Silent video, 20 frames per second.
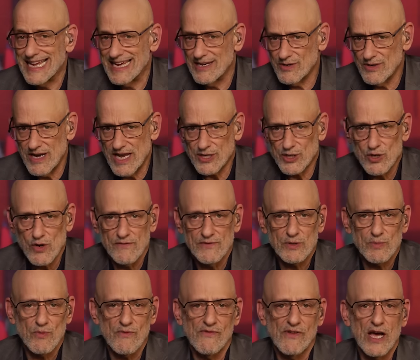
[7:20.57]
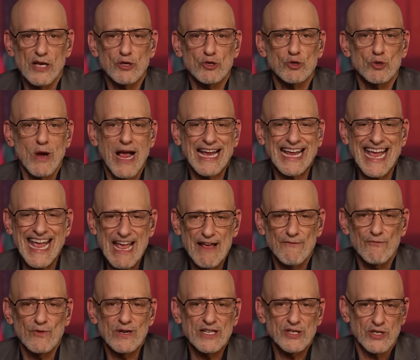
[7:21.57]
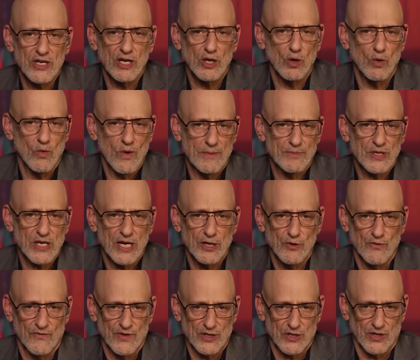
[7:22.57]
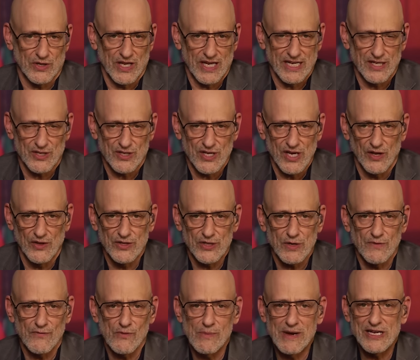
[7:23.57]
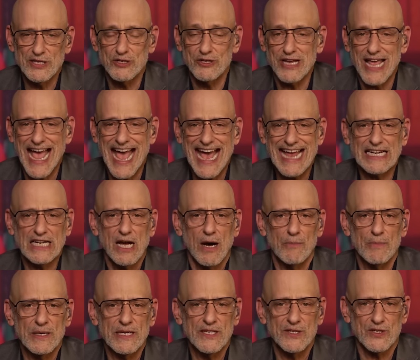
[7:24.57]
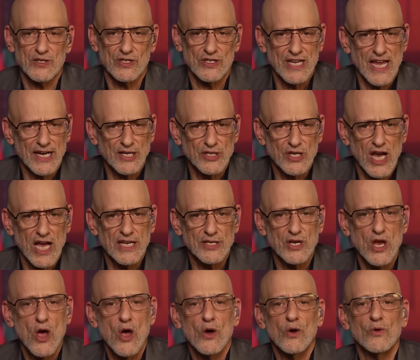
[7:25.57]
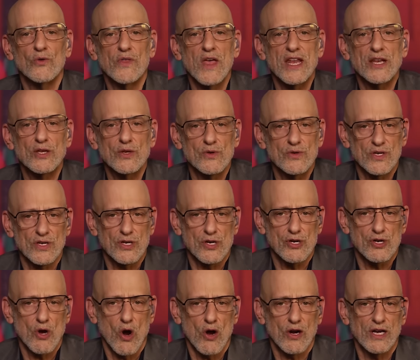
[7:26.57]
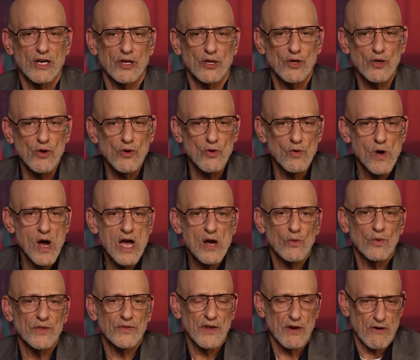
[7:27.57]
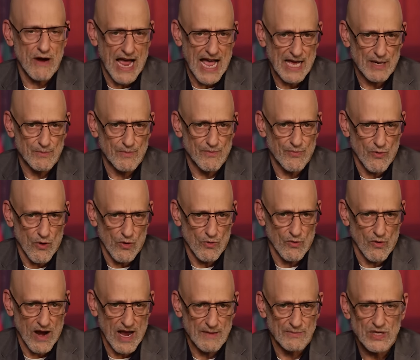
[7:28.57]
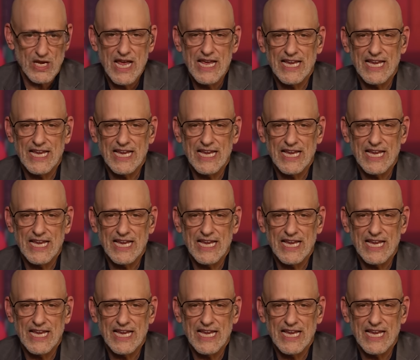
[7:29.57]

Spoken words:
Internet service providers track every single website you visit. They can sell this information to ad companies and tech giants who then use it to target you with their ad programs.